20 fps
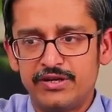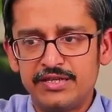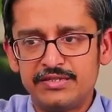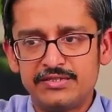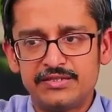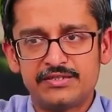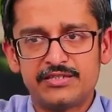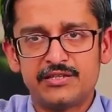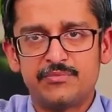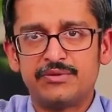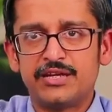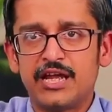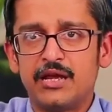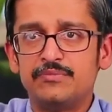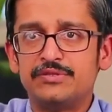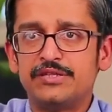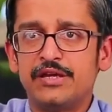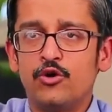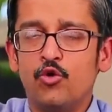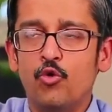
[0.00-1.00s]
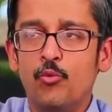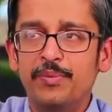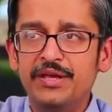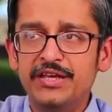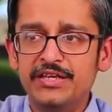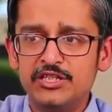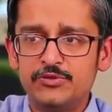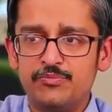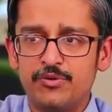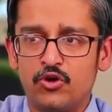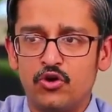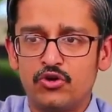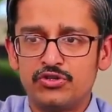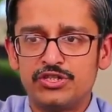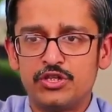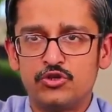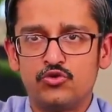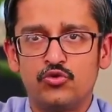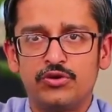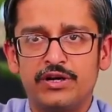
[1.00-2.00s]
rest. Sometimes they're obese because
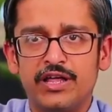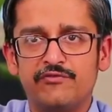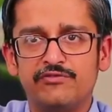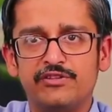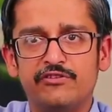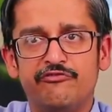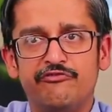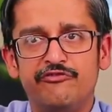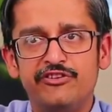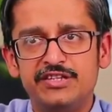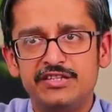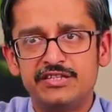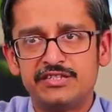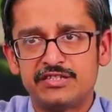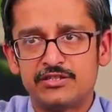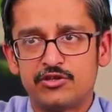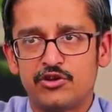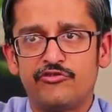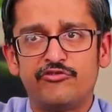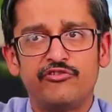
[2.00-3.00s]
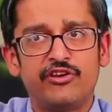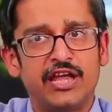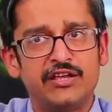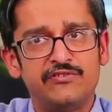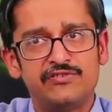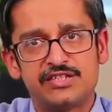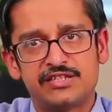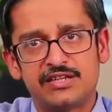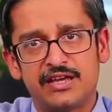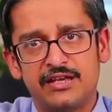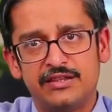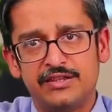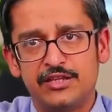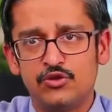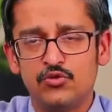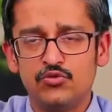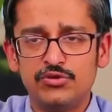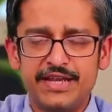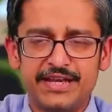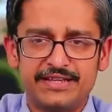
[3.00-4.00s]
they don't have the fittest of lifestyle. They
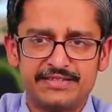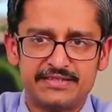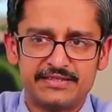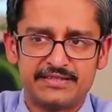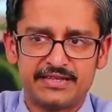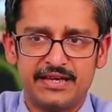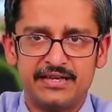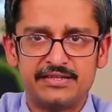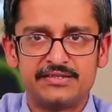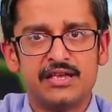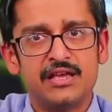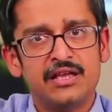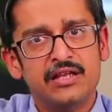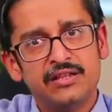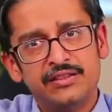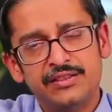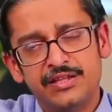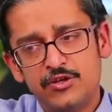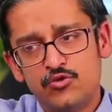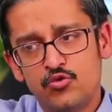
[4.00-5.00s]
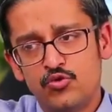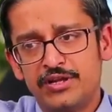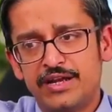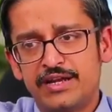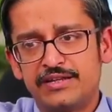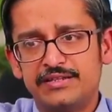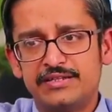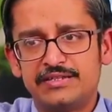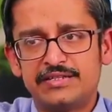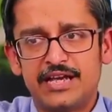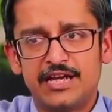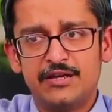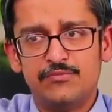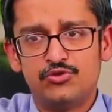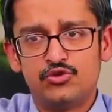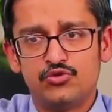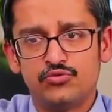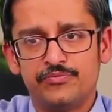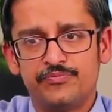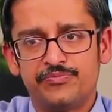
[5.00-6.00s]
don't exercise, they don't get the
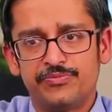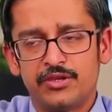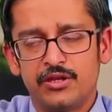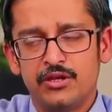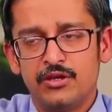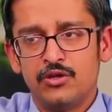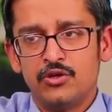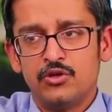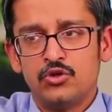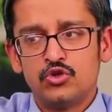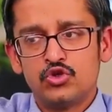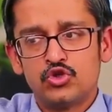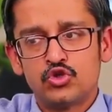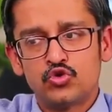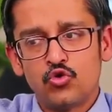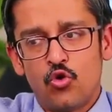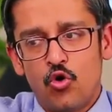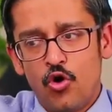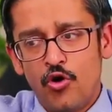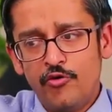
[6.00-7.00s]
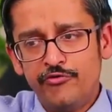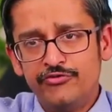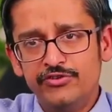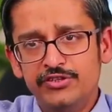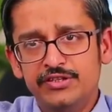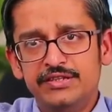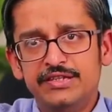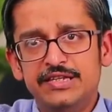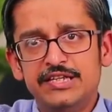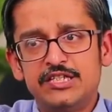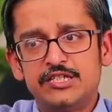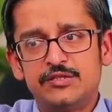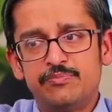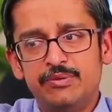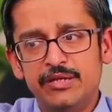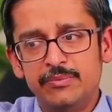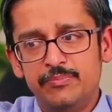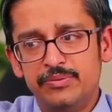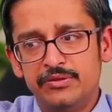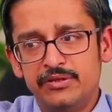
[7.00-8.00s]
time to. So often these
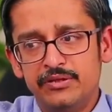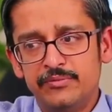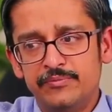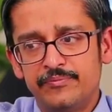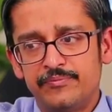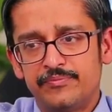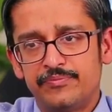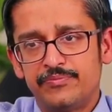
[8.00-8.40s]
people